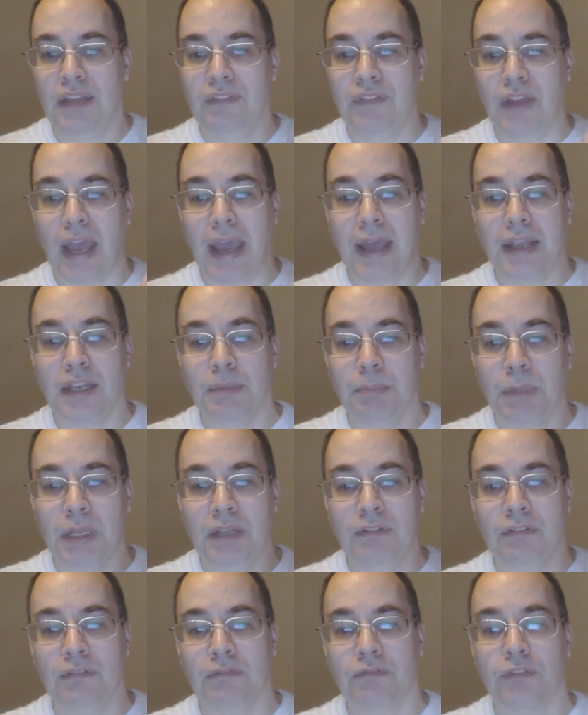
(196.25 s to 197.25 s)
If it hadn't
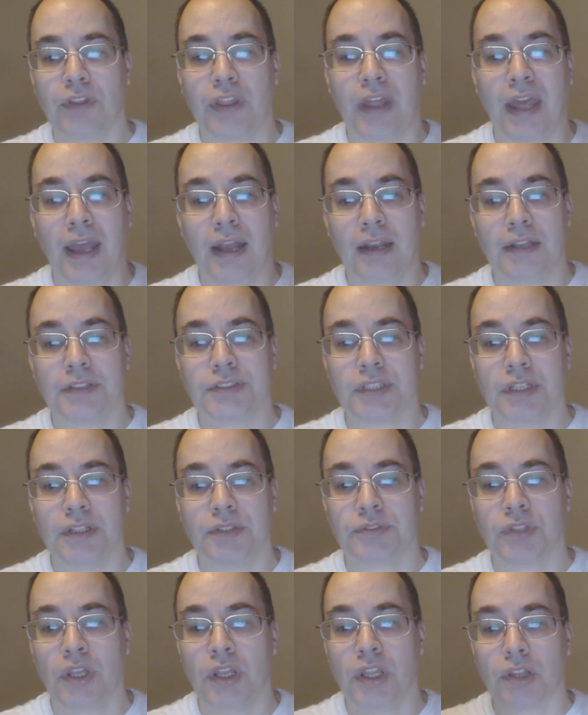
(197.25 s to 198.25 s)
been for the HeLa
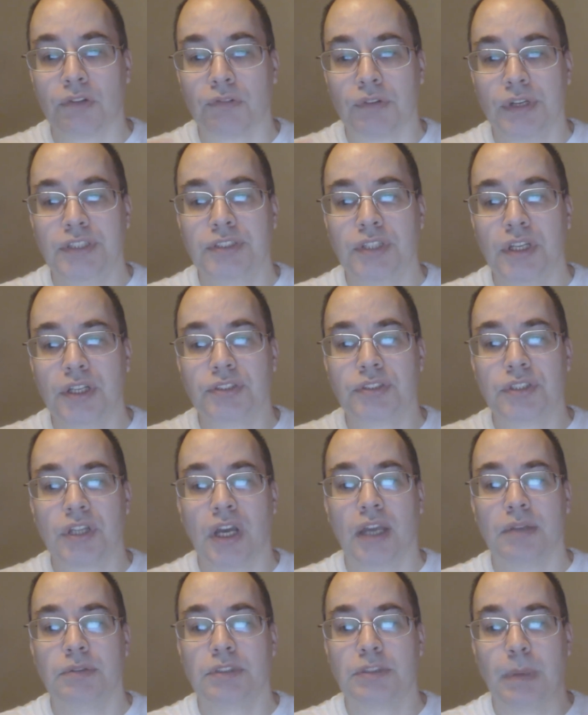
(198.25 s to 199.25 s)
cells, research
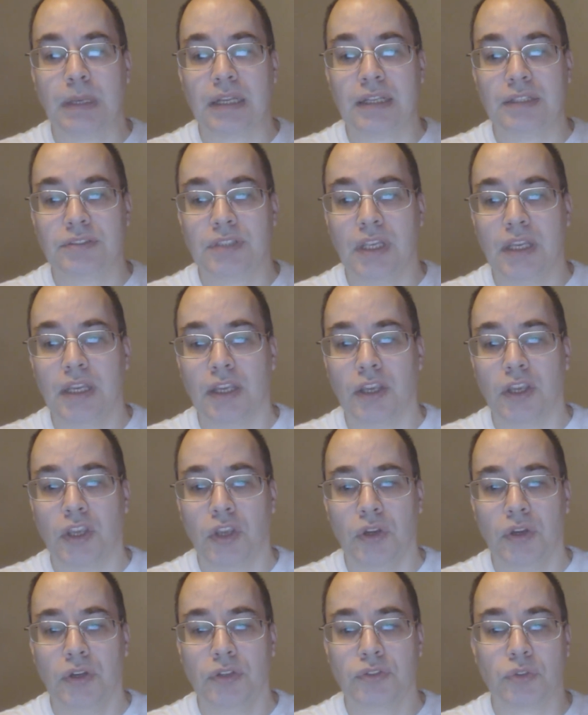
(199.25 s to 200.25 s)
time spent in seeking
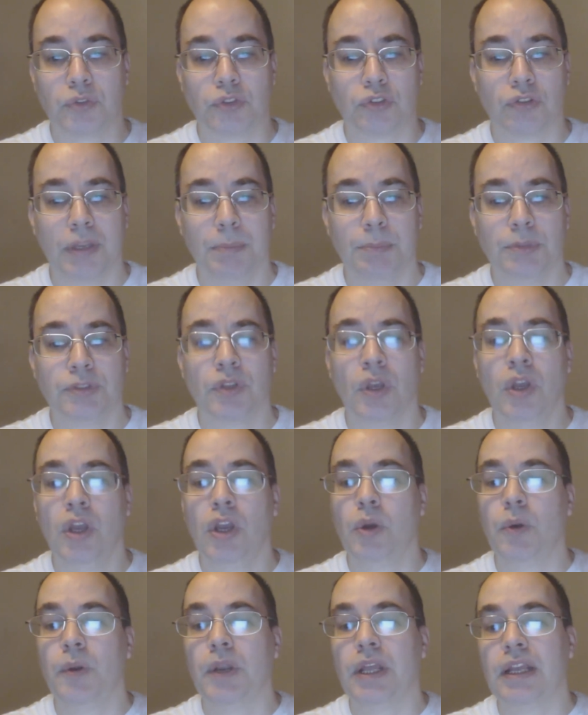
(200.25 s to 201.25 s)
cures or treatments
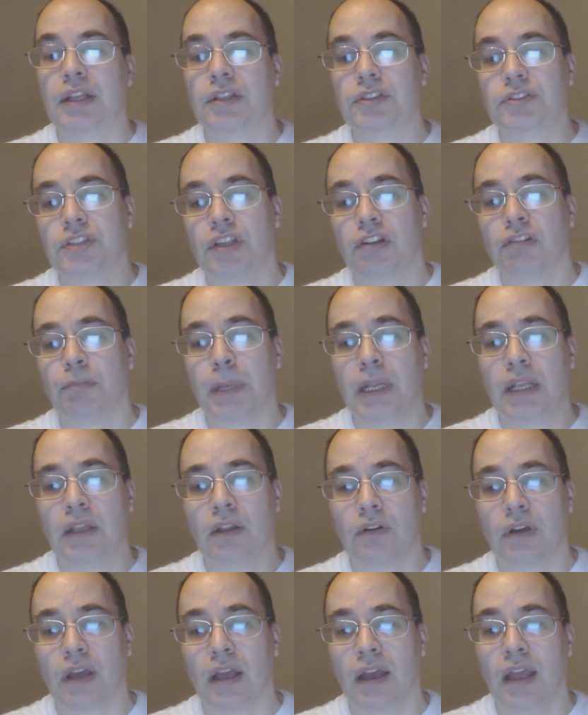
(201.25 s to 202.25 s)
would be considerably
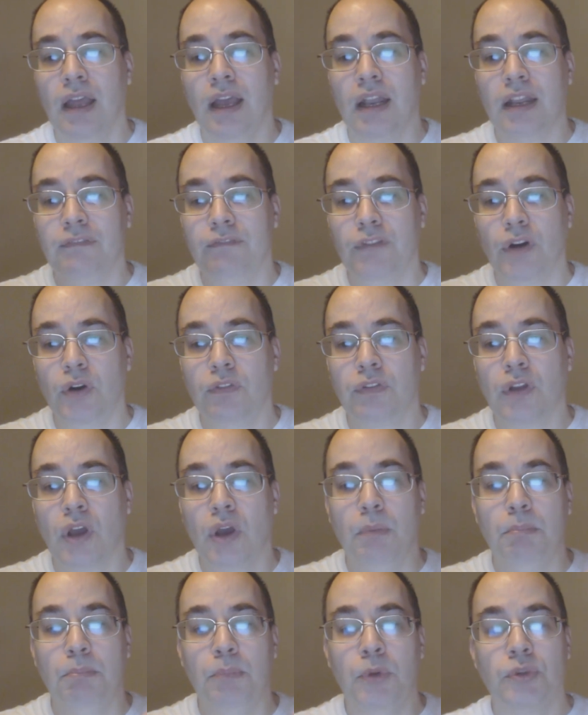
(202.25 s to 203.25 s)
longer, involved
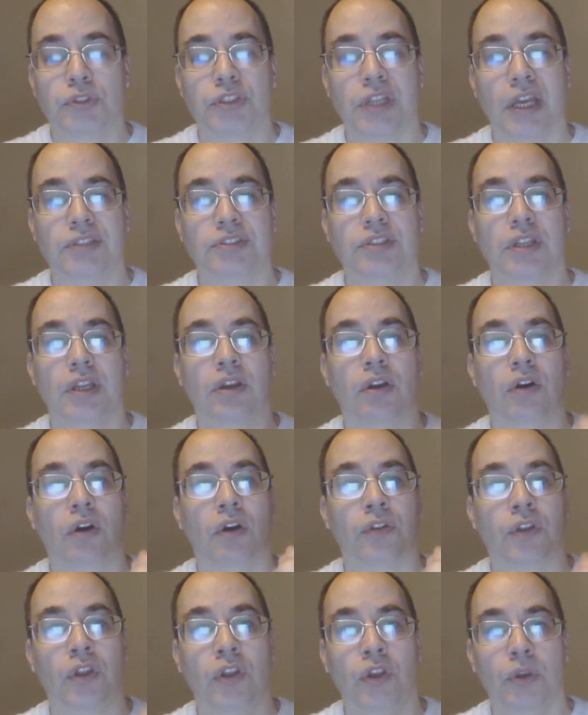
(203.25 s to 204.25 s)
more testing
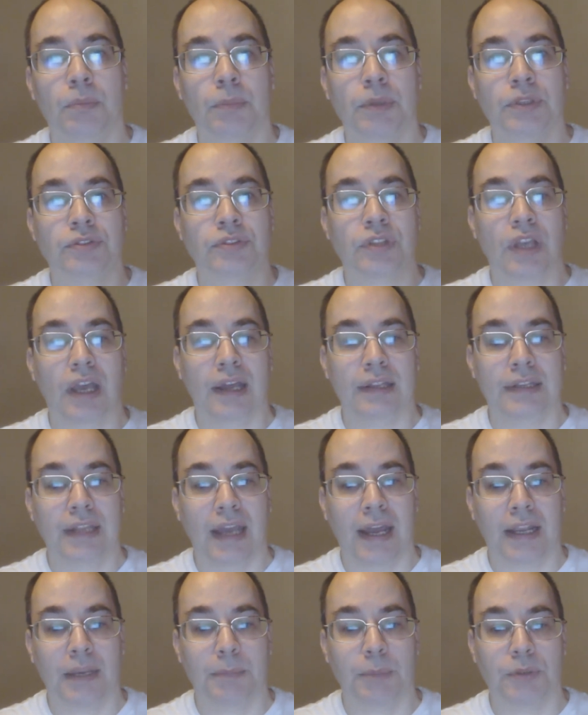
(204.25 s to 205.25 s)
on humans
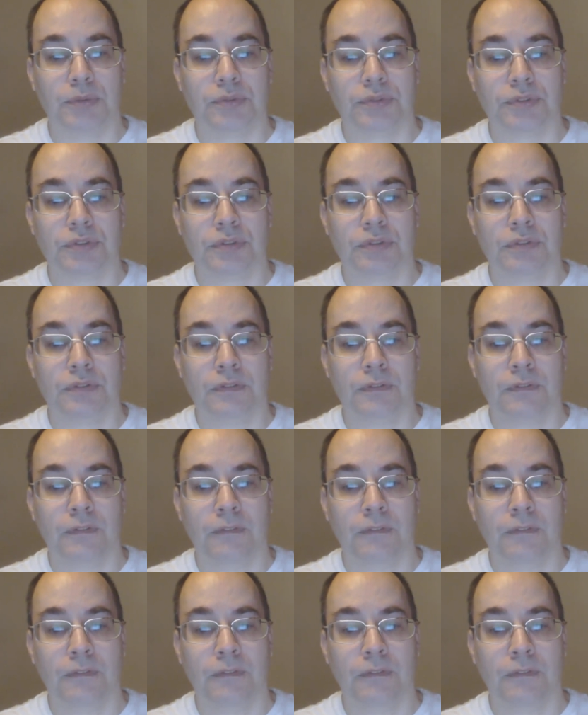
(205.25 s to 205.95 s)
and animals.